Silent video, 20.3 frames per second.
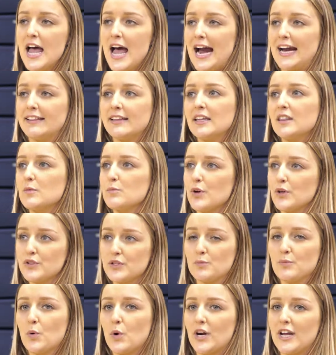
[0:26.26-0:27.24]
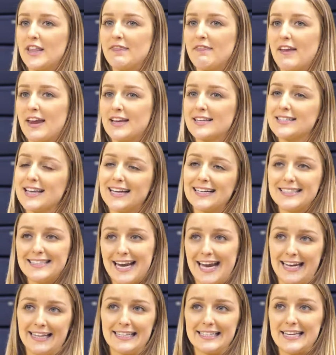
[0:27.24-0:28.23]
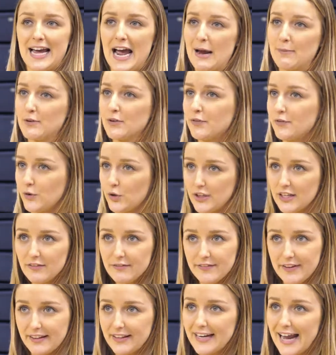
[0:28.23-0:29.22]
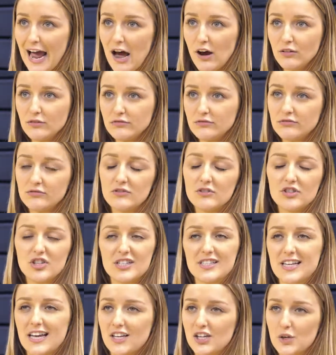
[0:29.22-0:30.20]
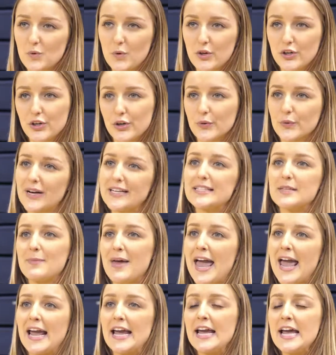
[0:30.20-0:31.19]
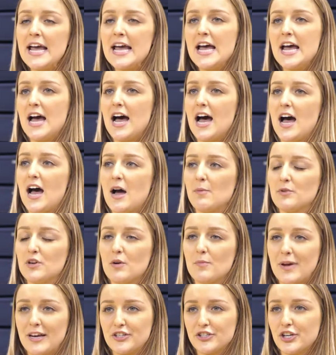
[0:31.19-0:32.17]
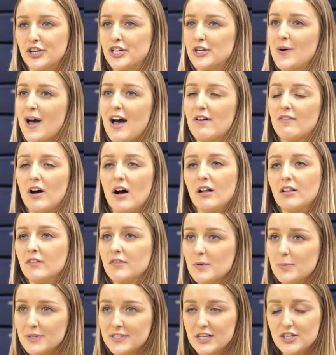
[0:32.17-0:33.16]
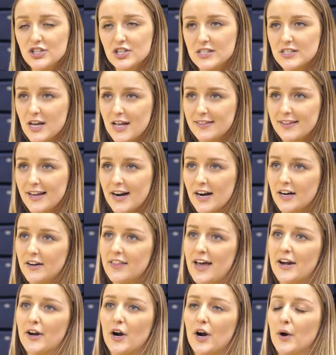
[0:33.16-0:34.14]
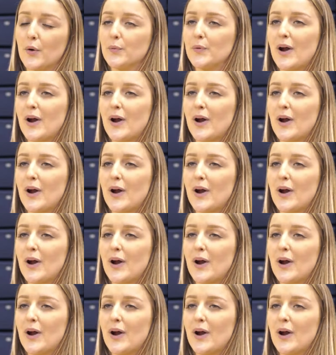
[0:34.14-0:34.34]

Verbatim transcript: I think the most important thing is, like, take the time to fully fill it out, just like you would your resume. Um, you know, make sure you have all of the positions on there that are